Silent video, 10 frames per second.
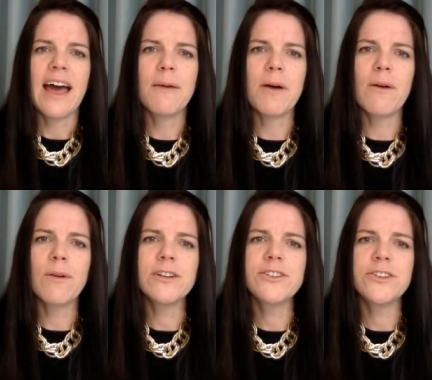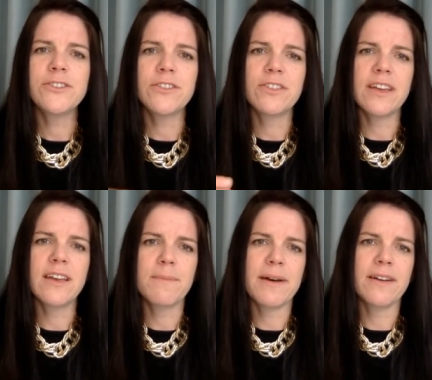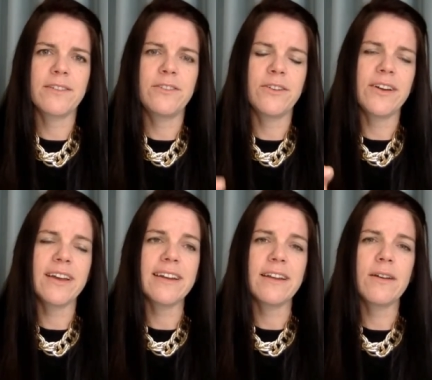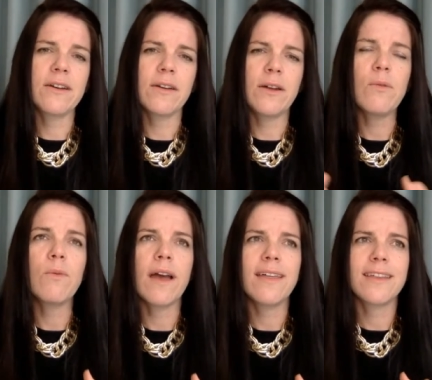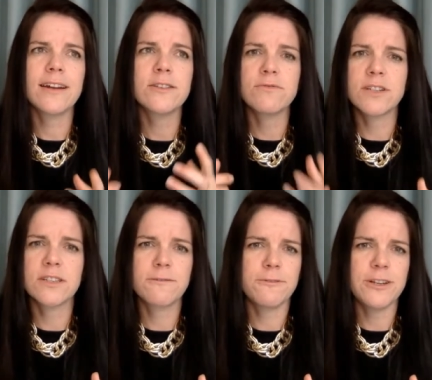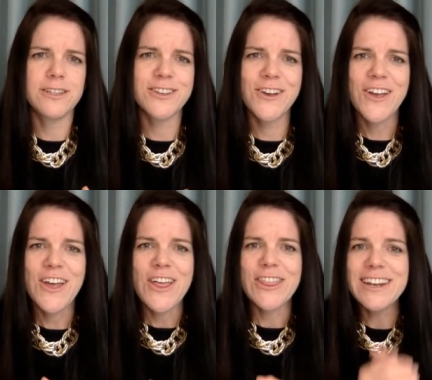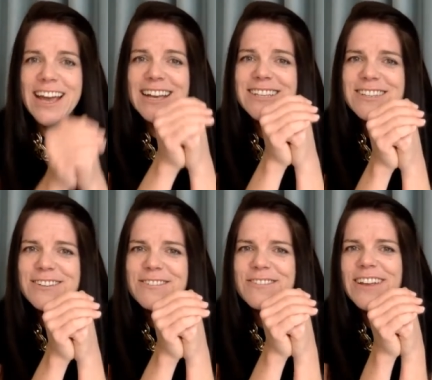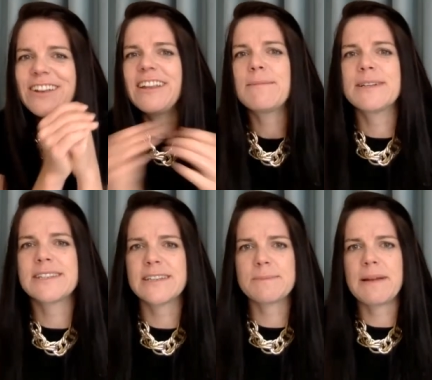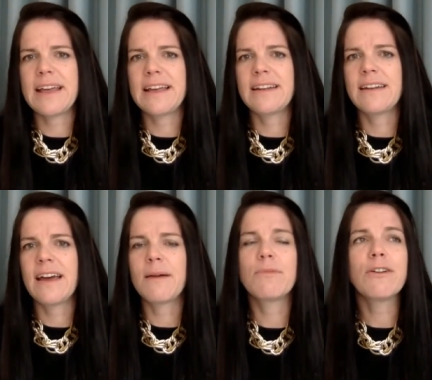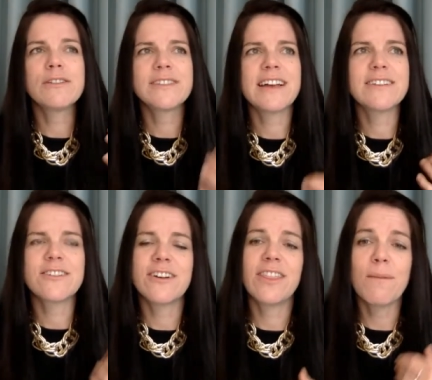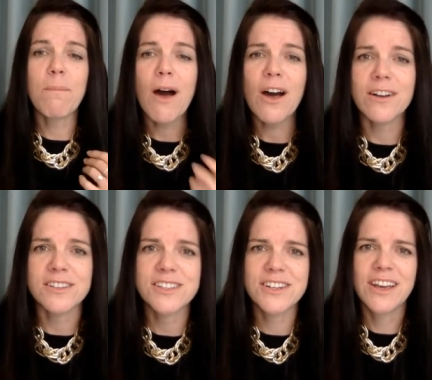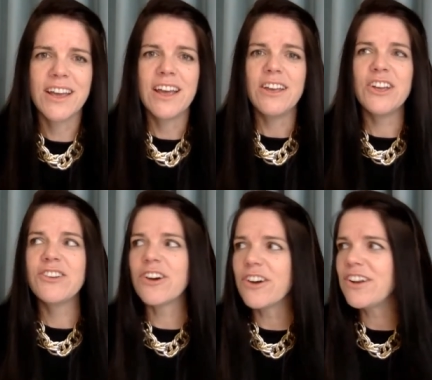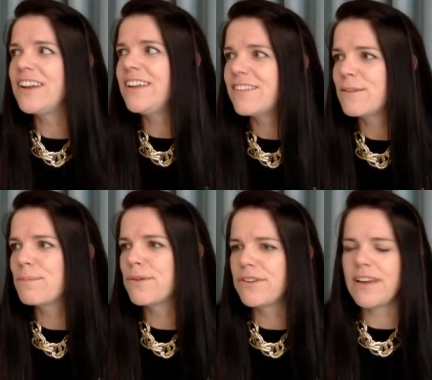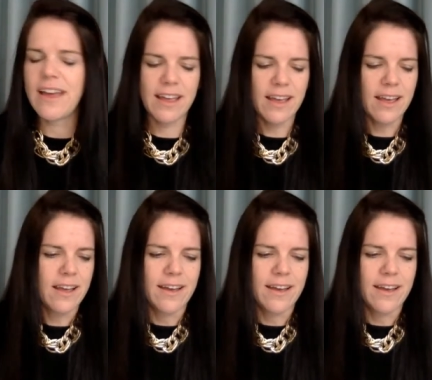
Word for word: um, I want you to think about doing it in a in a way that is risk free. So the days or you need a business plan. Um, those days are in the past. You don't need to put a